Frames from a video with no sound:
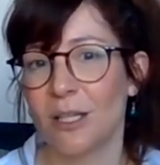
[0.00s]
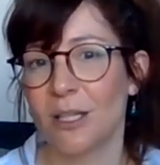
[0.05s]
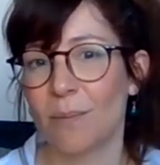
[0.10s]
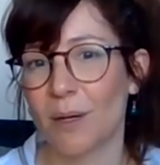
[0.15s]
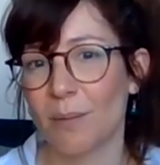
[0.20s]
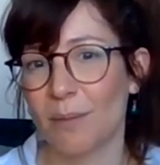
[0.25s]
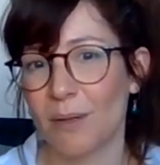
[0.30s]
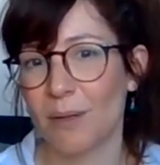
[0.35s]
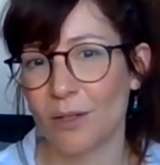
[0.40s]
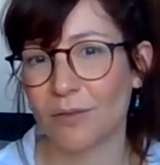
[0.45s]

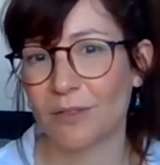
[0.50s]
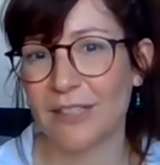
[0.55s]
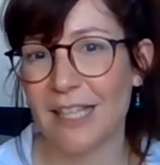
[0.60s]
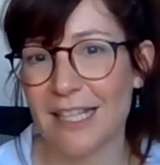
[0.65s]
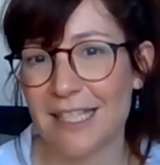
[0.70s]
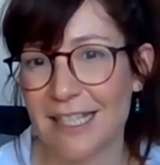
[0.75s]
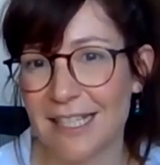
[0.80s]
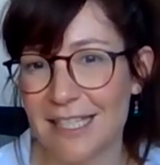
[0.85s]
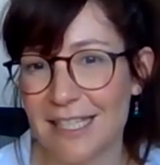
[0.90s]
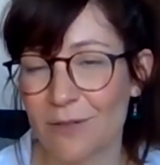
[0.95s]
Department
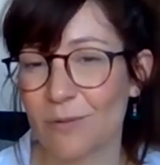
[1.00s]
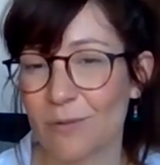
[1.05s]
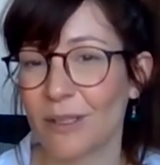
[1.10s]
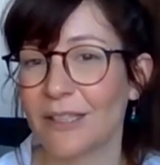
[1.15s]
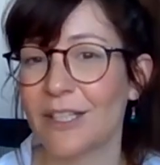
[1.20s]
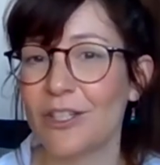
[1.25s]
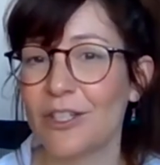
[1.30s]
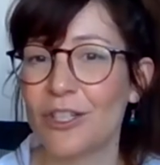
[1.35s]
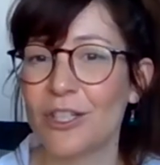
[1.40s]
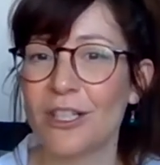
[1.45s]
of Classics
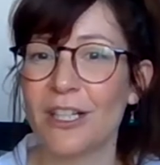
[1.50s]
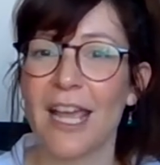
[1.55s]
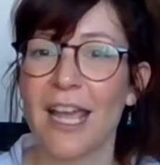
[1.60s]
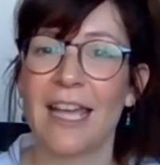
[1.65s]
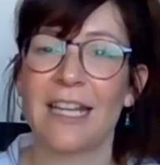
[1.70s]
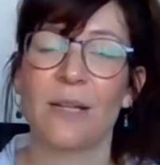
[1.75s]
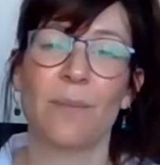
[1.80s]
and Religion,